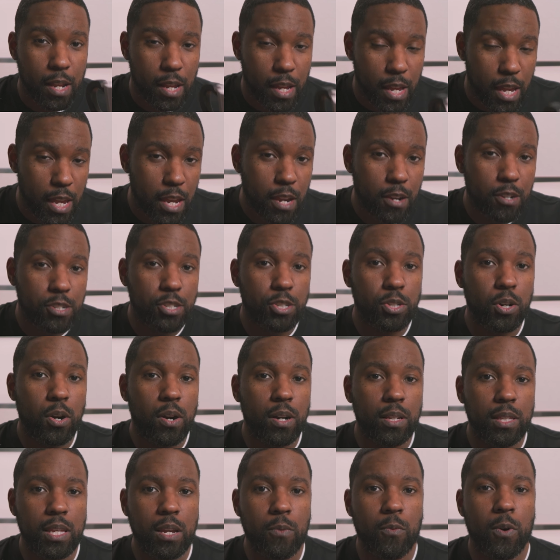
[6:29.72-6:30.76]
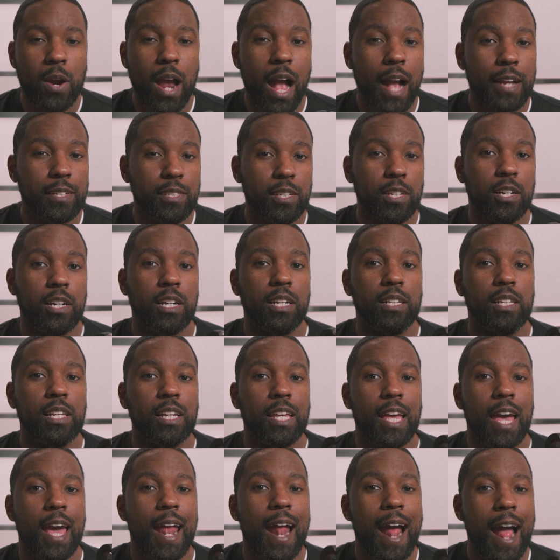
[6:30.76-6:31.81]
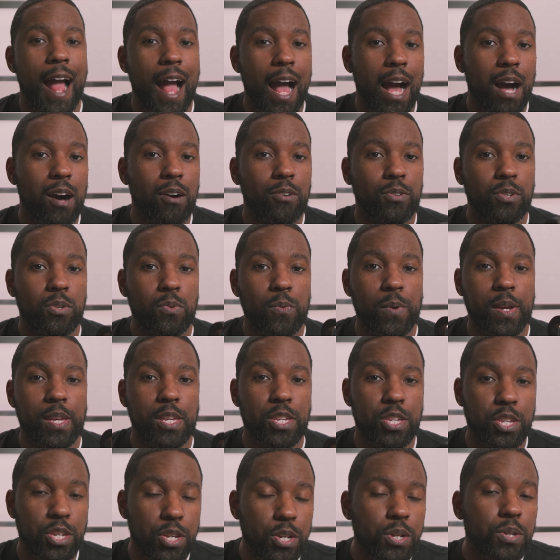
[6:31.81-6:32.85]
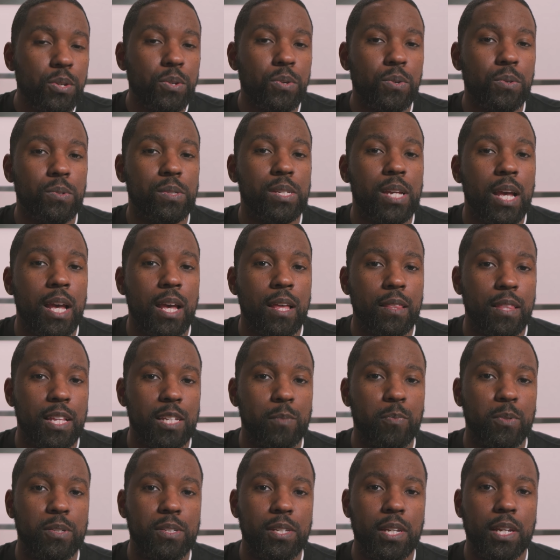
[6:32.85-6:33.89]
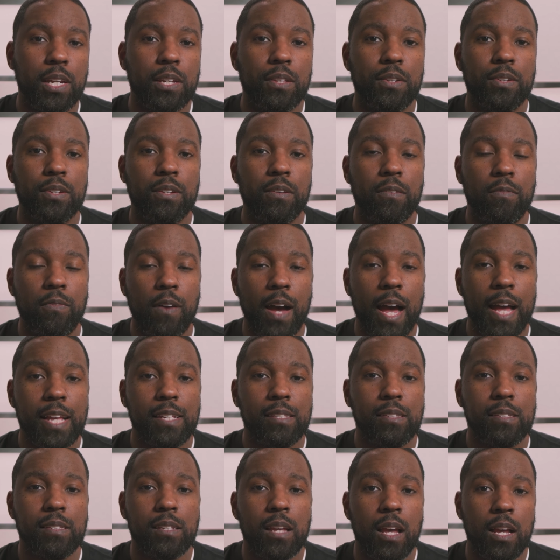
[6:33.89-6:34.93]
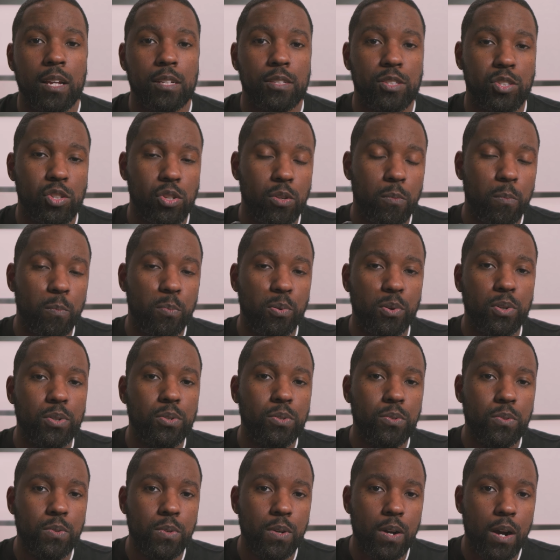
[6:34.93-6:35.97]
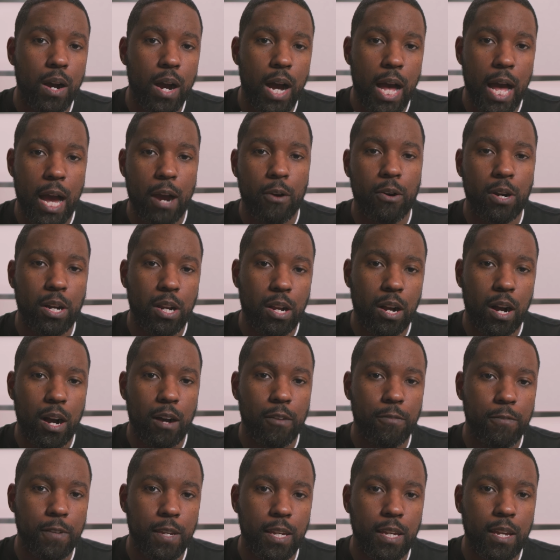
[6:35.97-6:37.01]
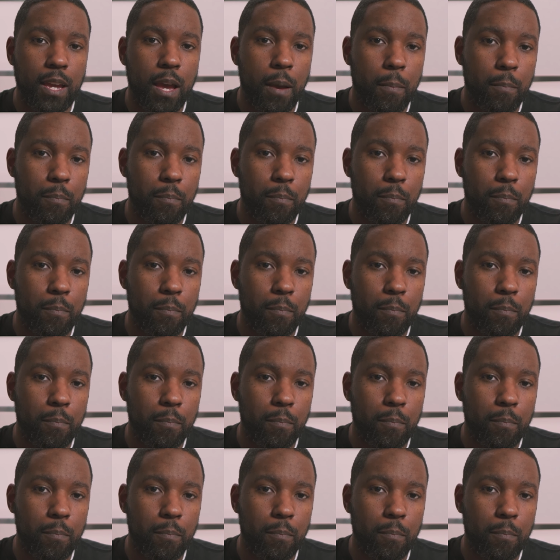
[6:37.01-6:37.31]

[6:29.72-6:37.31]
here shortly, we're actually going to look at how do we use this particular device to brew our coffee